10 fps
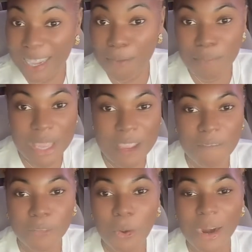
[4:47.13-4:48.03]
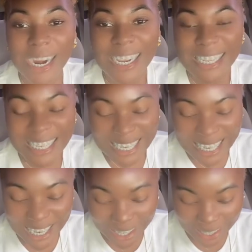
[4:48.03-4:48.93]
be for
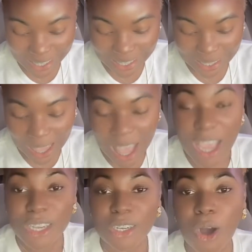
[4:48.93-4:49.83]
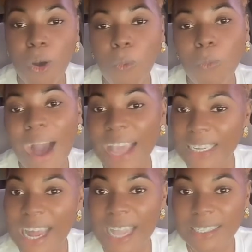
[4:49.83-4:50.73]
years. Now, why
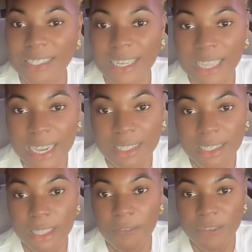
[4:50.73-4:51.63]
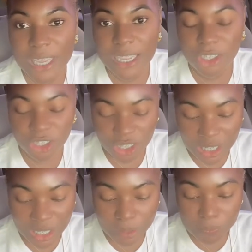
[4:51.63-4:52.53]
did I select the
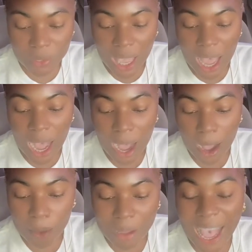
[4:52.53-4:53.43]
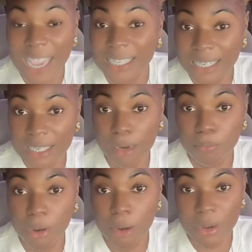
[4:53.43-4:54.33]
VSG? I needed a
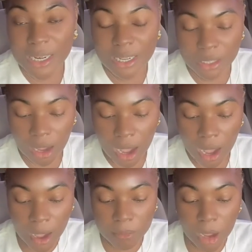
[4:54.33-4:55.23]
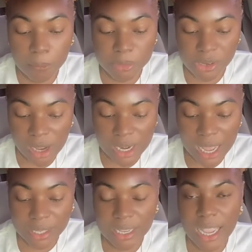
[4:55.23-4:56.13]
permanent option
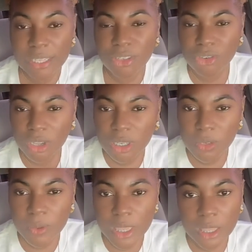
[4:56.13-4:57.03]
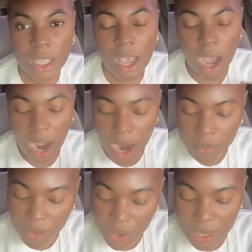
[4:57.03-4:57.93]
as I struggled with
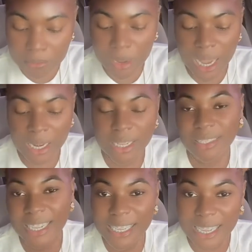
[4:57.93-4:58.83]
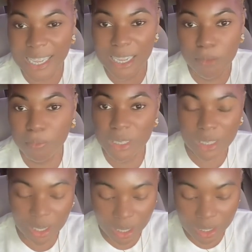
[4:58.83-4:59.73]
hormone imbalance, aka
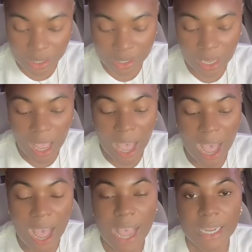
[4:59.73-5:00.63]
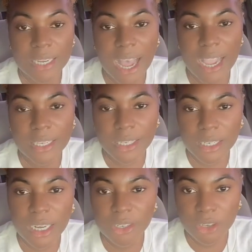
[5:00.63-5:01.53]
PCOS, and I
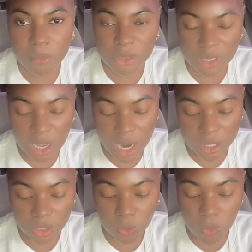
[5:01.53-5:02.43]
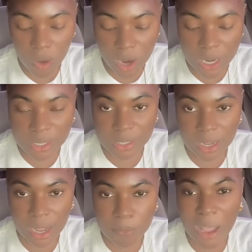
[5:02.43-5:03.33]
needed a jump start towards a
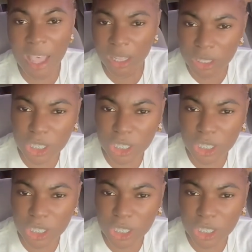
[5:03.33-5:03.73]
healthier